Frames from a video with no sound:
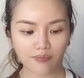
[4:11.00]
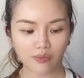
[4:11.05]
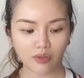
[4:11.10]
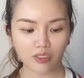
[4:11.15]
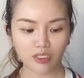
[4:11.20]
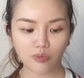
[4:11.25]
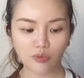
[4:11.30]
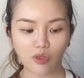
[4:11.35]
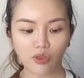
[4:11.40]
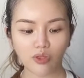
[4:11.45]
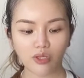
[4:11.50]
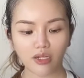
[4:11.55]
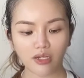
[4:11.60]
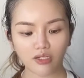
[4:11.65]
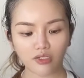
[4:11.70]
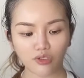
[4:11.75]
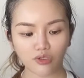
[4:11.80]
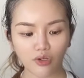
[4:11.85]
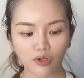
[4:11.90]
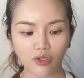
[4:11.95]
smooth it in a
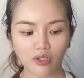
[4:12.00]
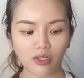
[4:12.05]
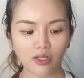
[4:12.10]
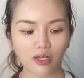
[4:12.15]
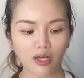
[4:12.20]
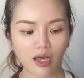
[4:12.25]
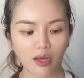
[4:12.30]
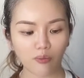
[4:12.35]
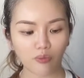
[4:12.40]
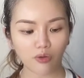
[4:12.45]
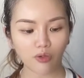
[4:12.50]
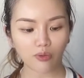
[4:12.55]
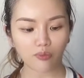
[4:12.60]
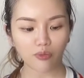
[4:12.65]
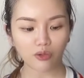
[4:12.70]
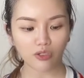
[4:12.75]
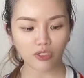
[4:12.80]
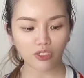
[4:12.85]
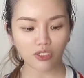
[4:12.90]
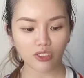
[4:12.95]
circular upward
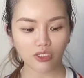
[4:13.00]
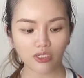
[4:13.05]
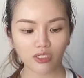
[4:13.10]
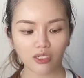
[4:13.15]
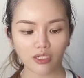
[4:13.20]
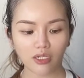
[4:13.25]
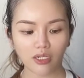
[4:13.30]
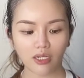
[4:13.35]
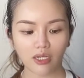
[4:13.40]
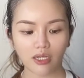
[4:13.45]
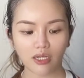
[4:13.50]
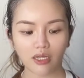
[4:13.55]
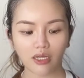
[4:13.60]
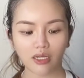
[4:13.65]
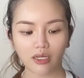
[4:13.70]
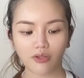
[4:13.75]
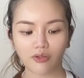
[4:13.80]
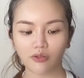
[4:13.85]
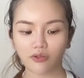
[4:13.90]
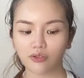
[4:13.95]
motion,
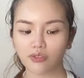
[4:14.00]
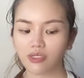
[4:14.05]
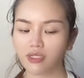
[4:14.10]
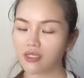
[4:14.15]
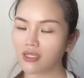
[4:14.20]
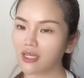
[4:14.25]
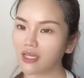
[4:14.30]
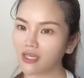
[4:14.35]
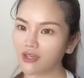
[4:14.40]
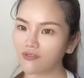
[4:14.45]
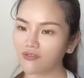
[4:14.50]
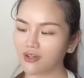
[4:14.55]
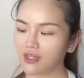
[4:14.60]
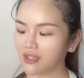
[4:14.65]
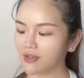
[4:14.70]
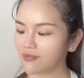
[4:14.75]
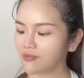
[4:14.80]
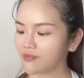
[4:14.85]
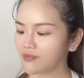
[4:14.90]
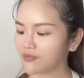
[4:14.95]
use in the evening.